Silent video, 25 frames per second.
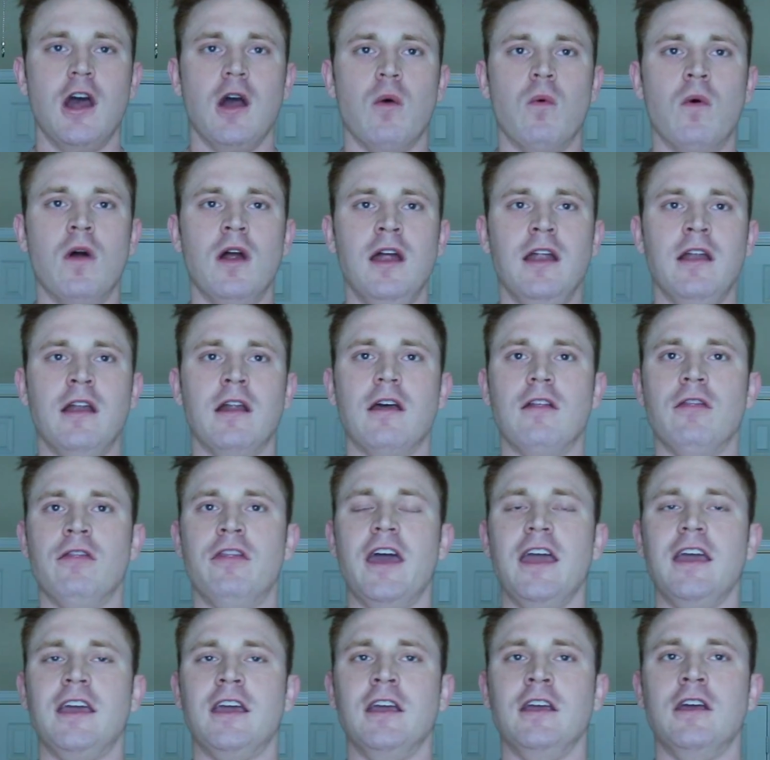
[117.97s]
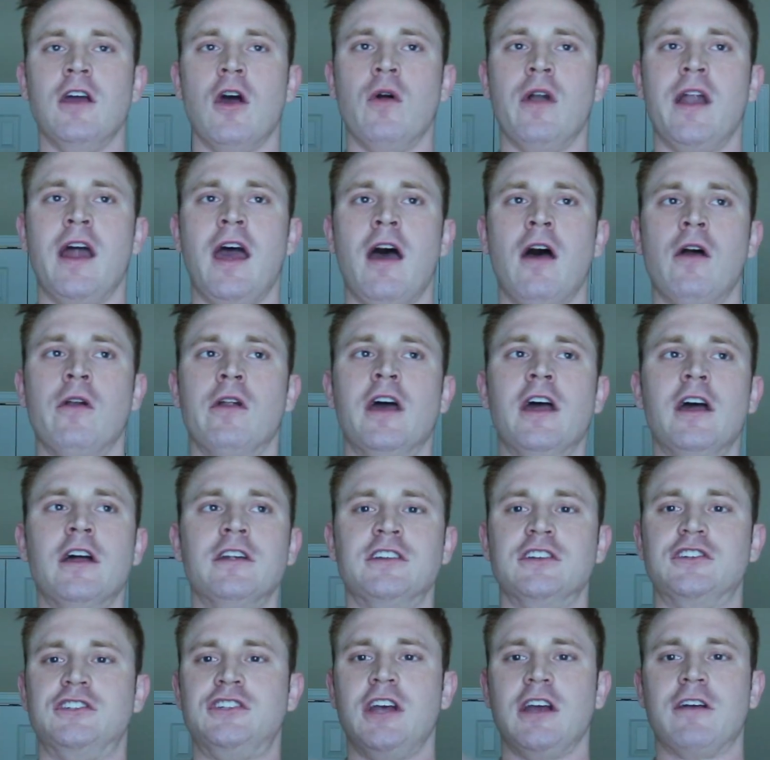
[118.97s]
when they can go down
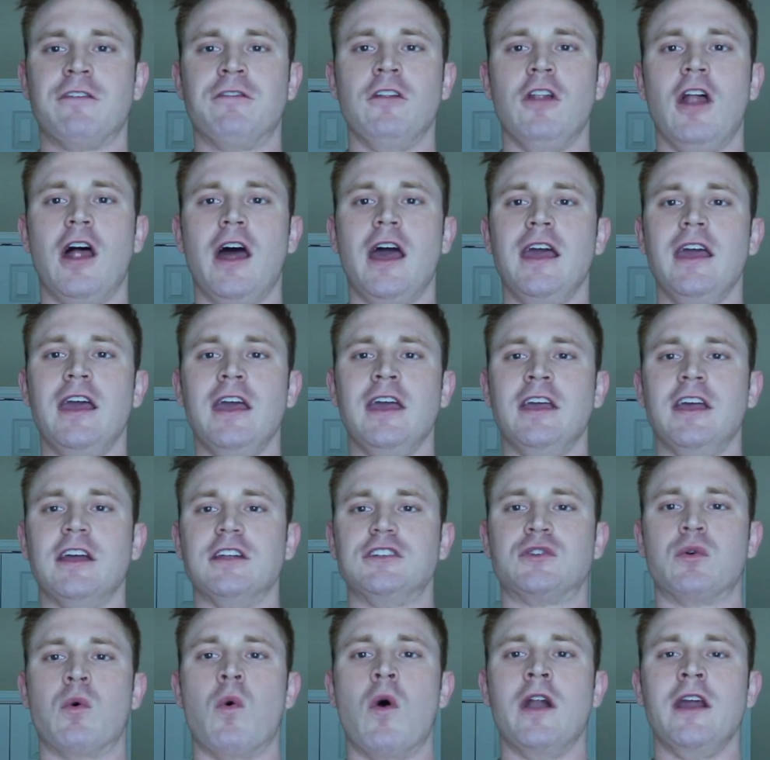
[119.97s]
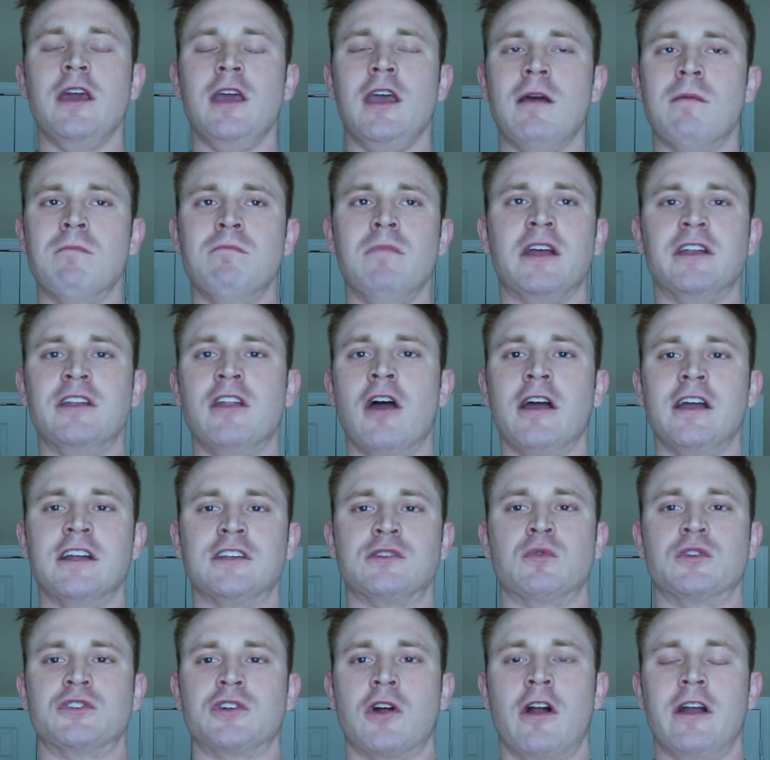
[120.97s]
to Chick-fil-A and get 20
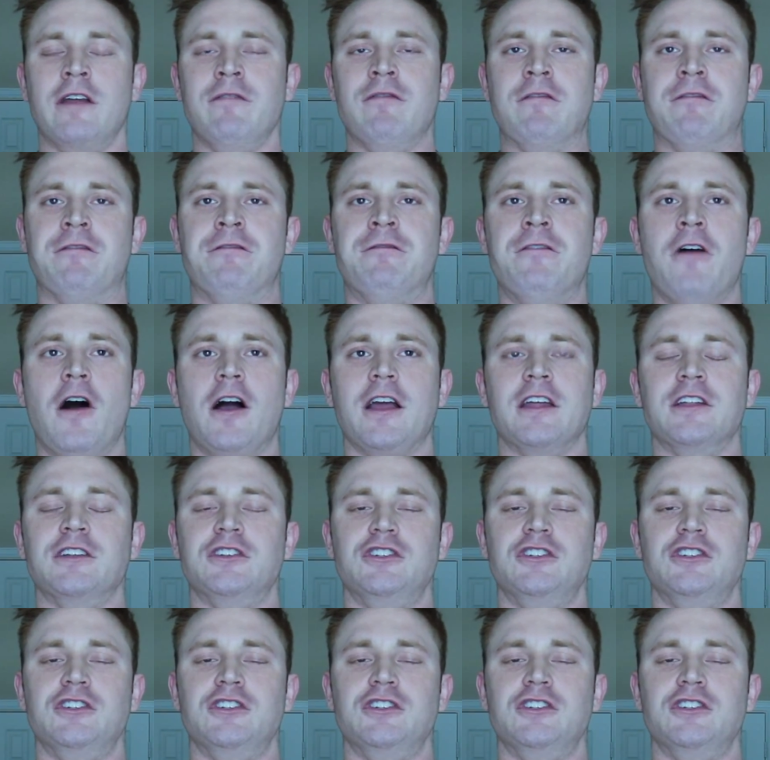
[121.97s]
McNuggets, which aren't even fucking